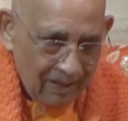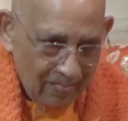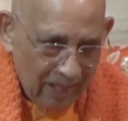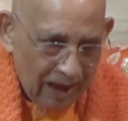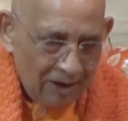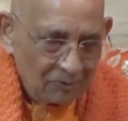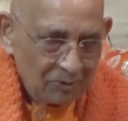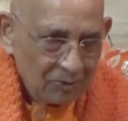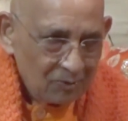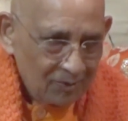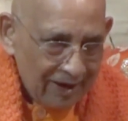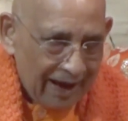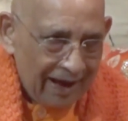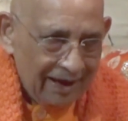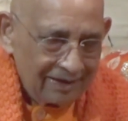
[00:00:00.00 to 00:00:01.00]
how you
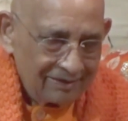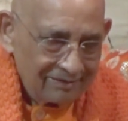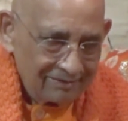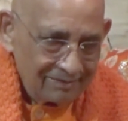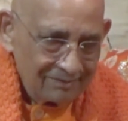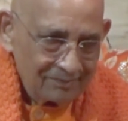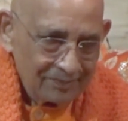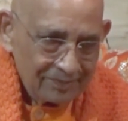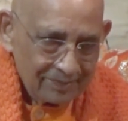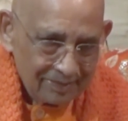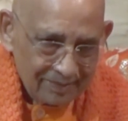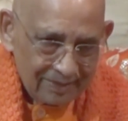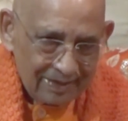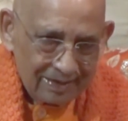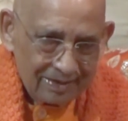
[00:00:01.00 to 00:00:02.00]
can
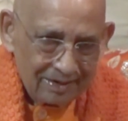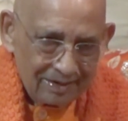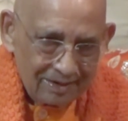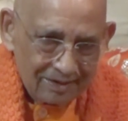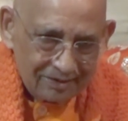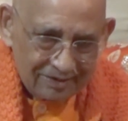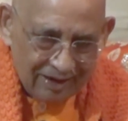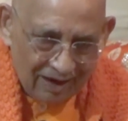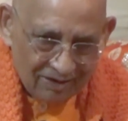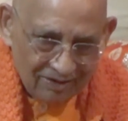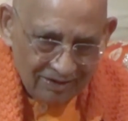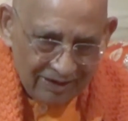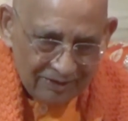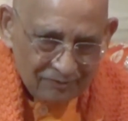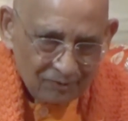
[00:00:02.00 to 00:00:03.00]

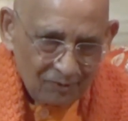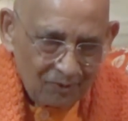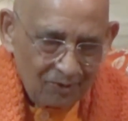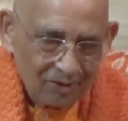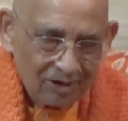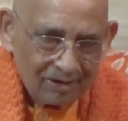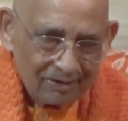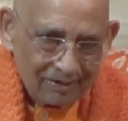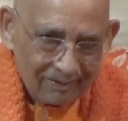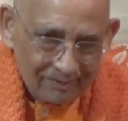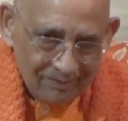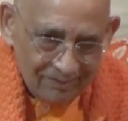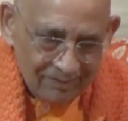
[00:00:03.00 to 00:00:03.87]
turn this whole